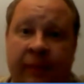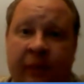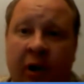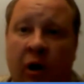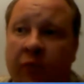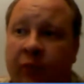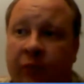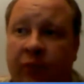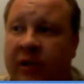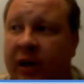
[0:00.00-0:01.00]
You know, if
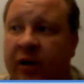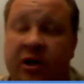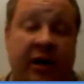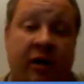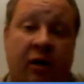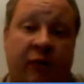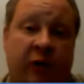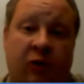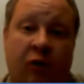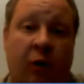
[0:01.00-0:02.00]
Derek Jeter, if
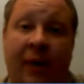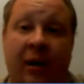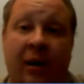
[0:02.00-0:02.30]
you throw him out